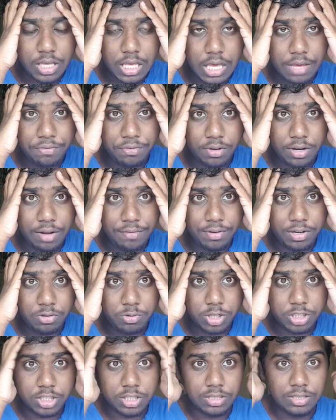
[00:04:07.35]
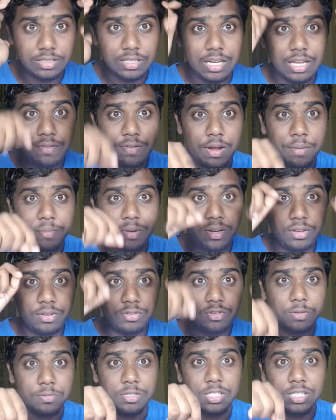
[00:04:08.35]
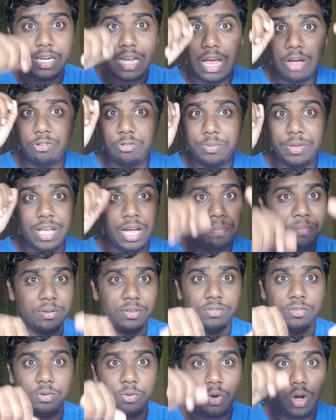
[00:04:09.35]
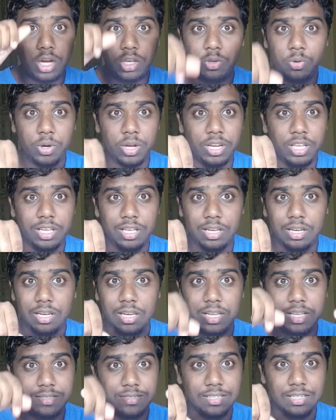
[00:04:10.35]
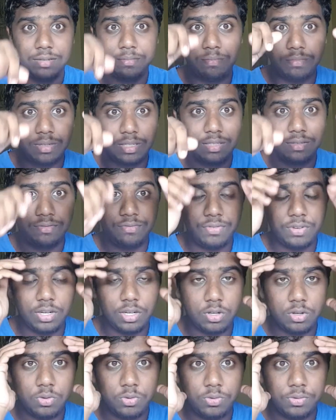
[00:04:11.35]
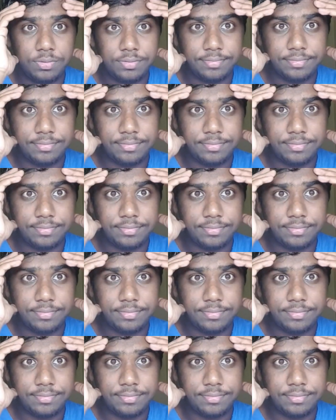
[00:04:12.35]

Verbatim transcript: if you all have any questions leave them in the description i will be happy to do a q&a later but for now